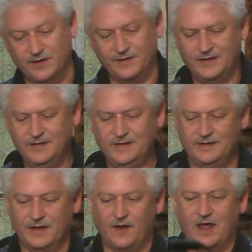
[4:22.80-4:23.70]
with.
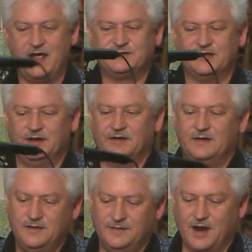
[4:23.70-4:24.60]
Now, the last thing
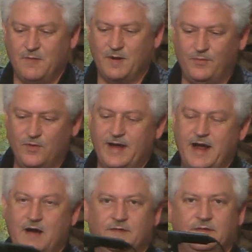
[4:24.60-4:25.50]
that I want to point
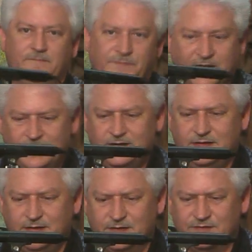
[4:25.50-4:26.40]
out
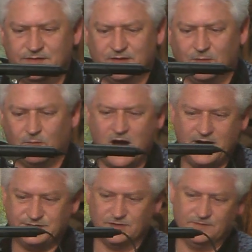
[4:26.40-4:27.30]
is this little
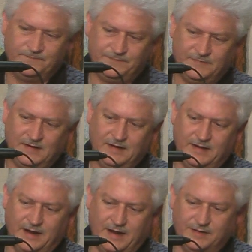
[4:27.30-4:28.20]
riser.
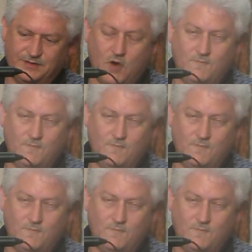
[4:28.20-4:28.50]
And